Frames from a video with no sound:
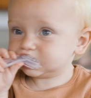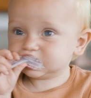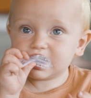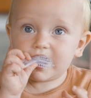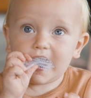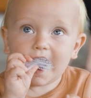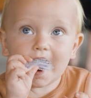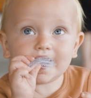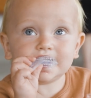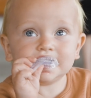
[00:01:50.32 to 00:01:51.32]
easily
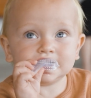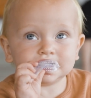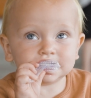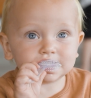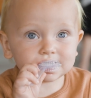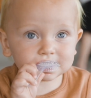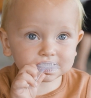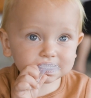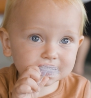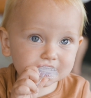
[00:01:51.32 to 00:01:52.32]
is going to be really
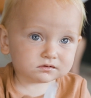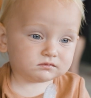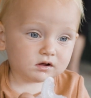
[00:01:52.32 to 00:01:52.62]
important